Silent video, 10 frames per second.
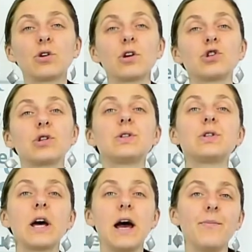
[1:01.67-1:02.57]
You could
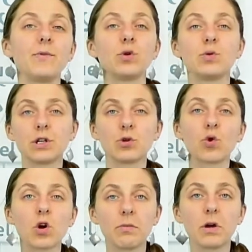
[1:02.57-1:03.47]
just use a
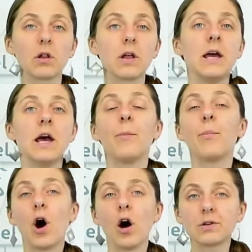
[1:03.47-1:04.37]
normal
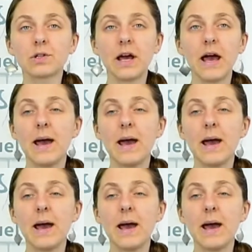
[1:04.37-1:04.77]
pot